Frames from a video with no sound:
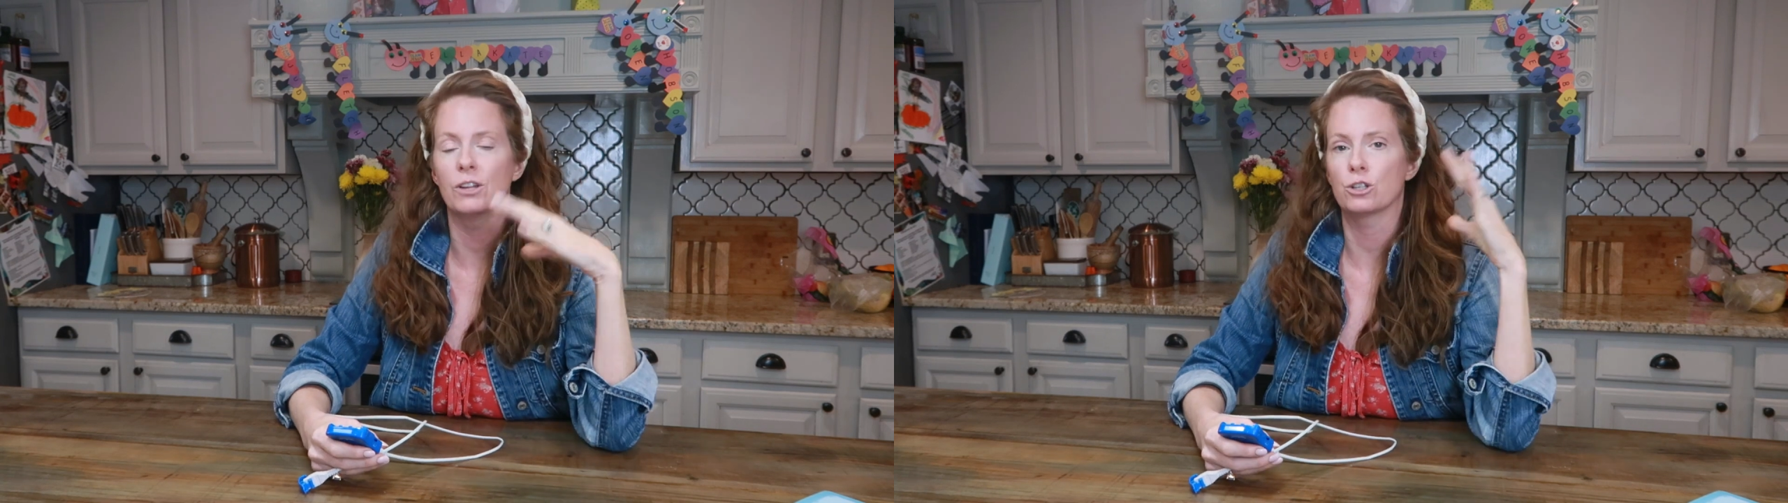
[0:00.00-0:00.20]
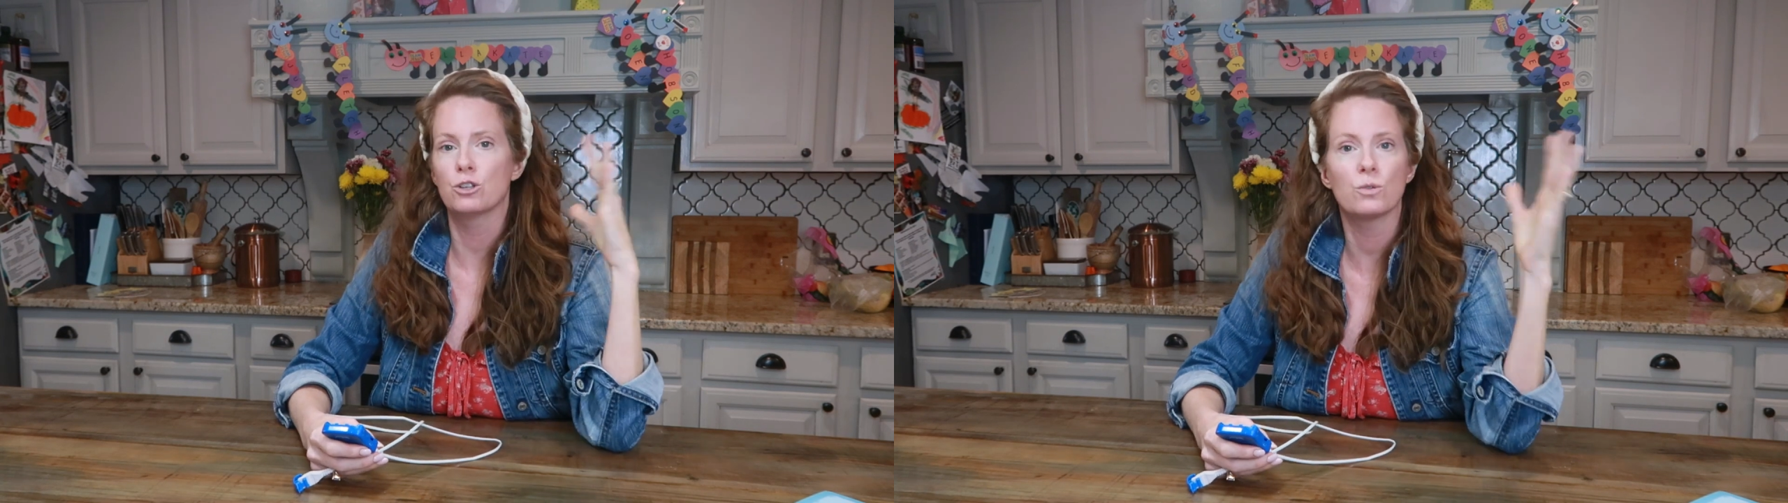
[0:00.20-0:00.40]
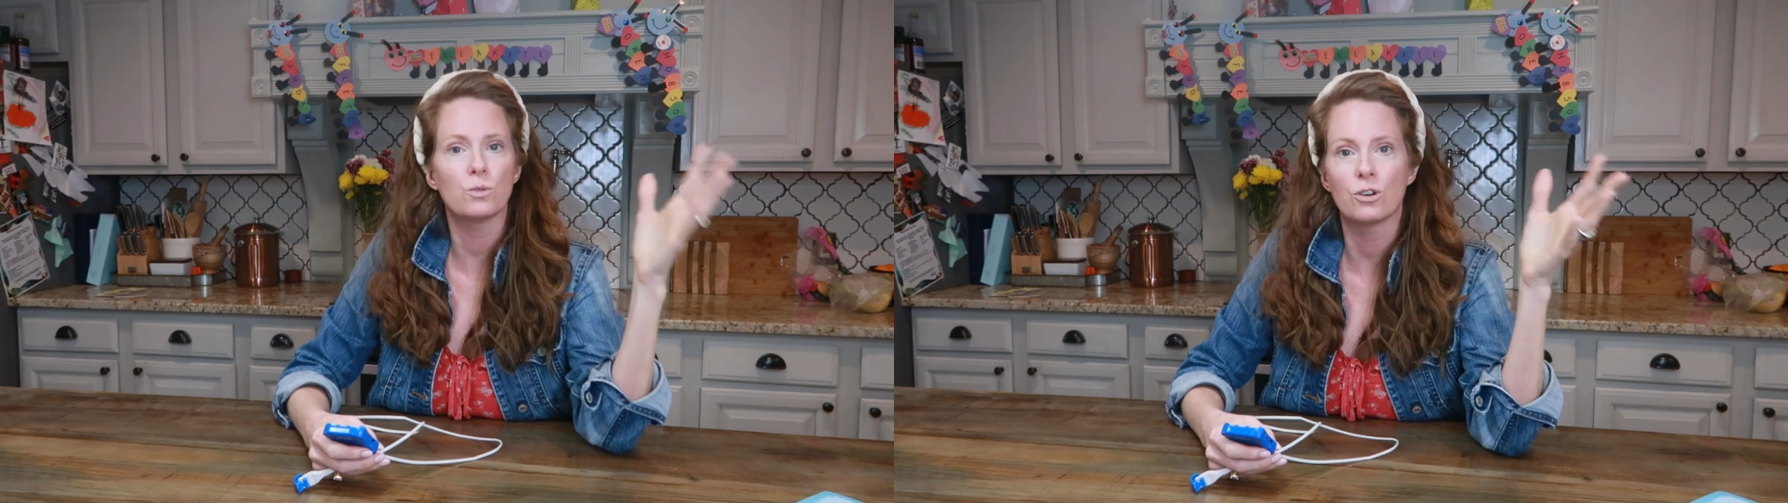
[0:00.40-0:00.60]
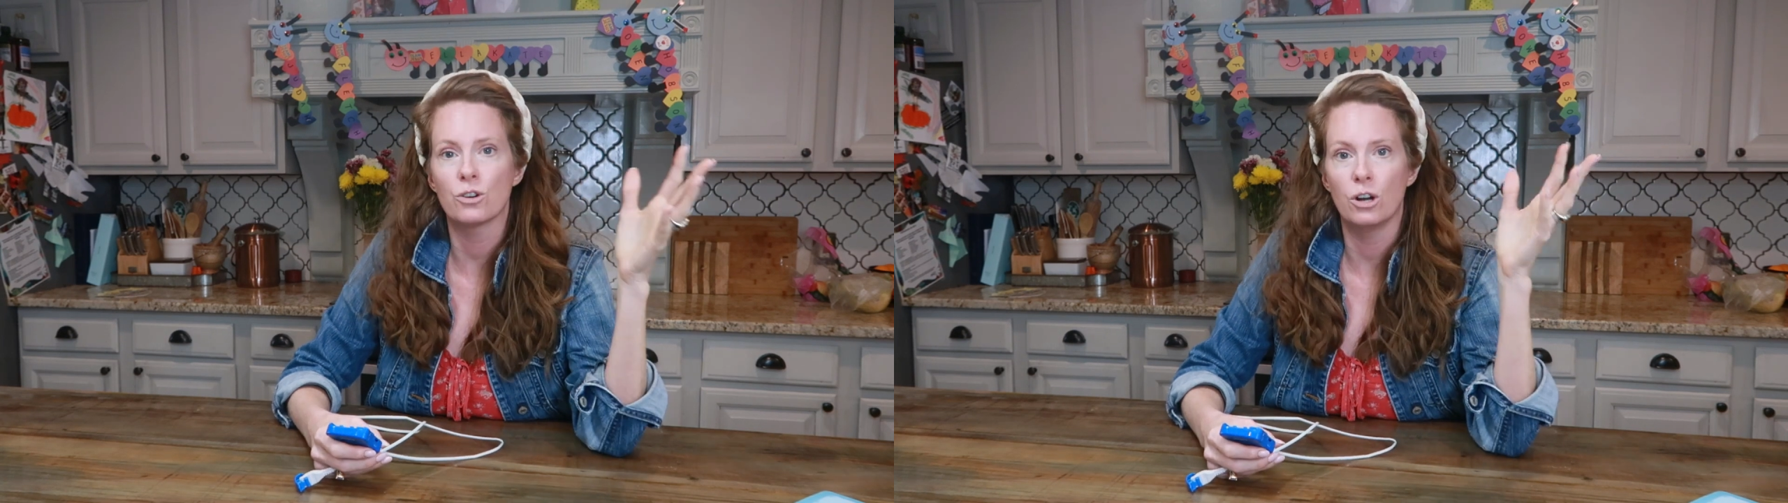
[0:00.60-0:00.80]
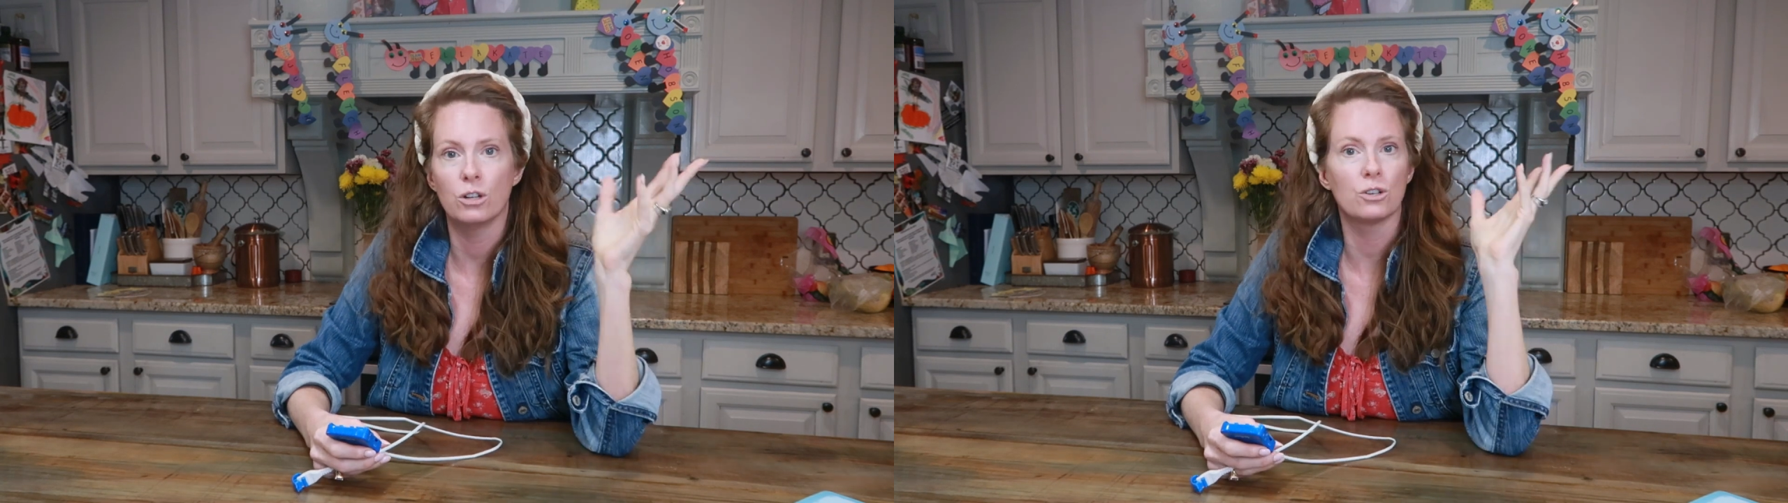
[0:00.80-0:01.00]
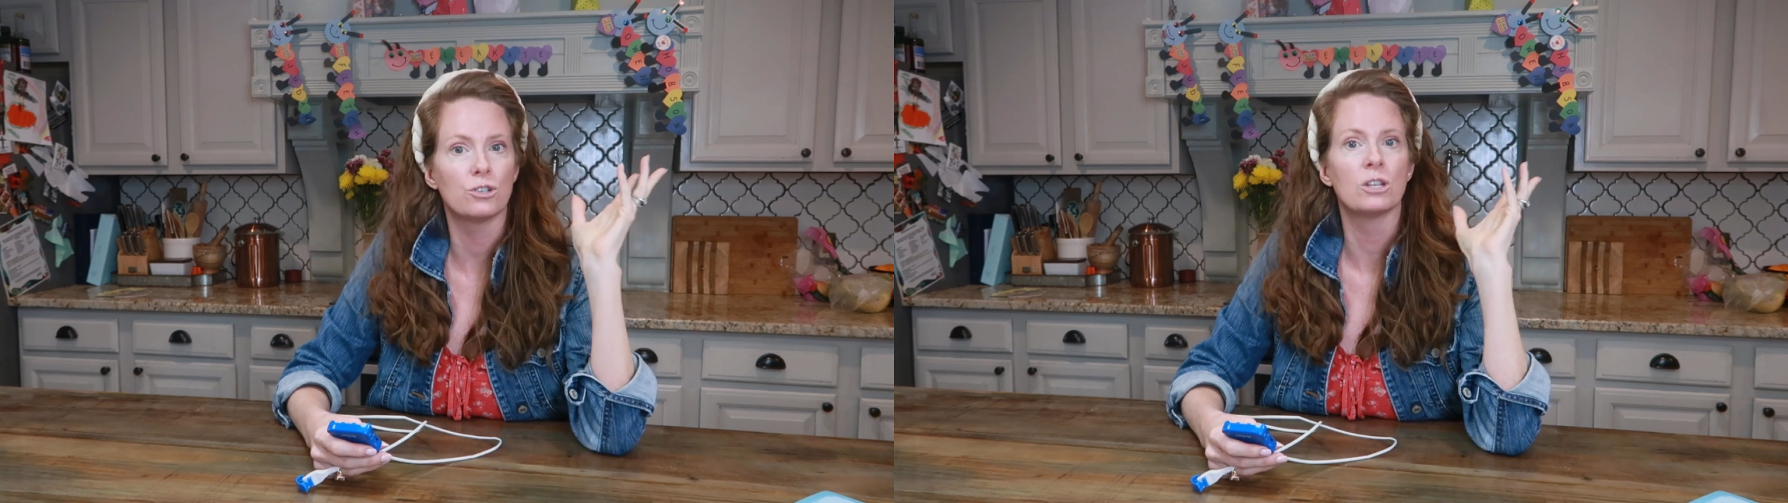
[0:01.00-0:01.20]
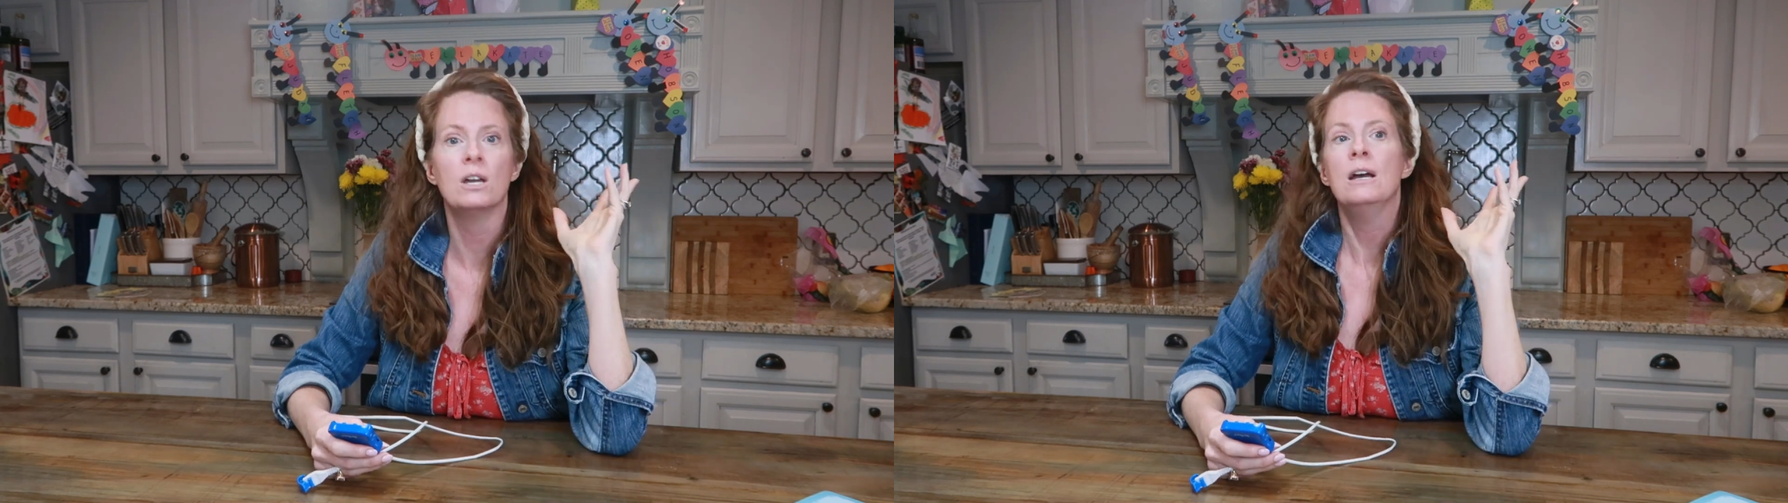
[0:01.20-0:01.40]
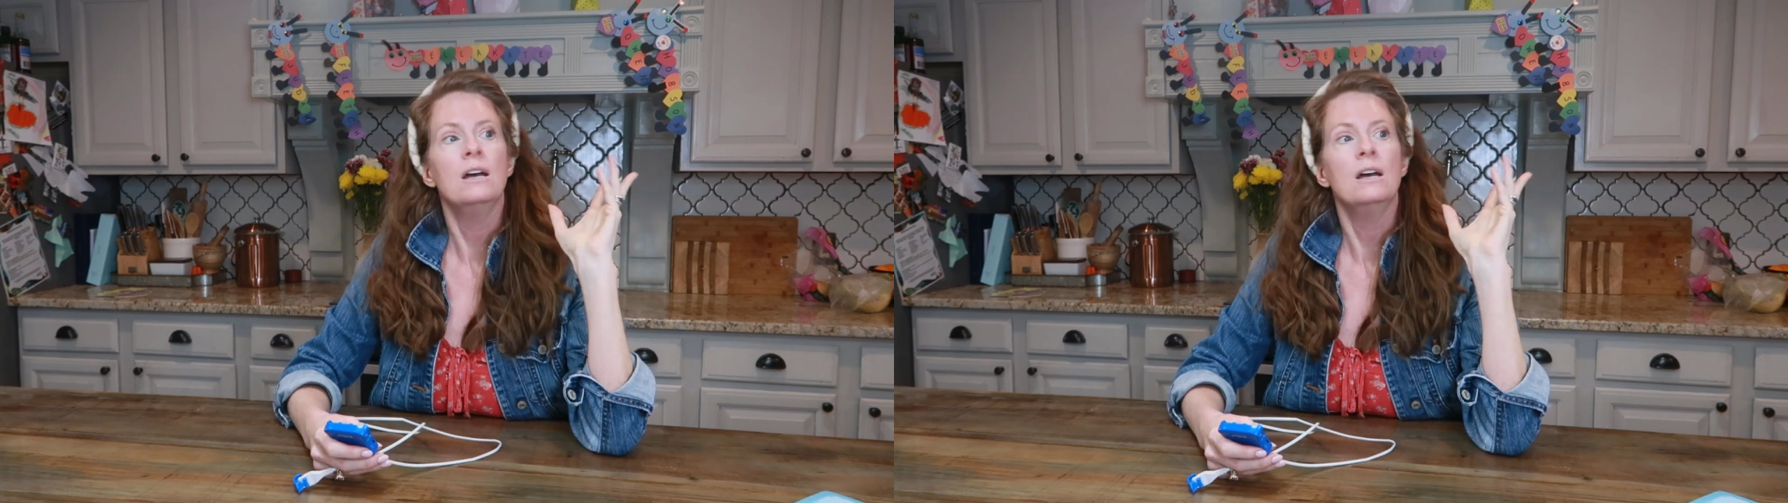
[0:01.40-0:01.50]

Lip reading: like $200 or $300,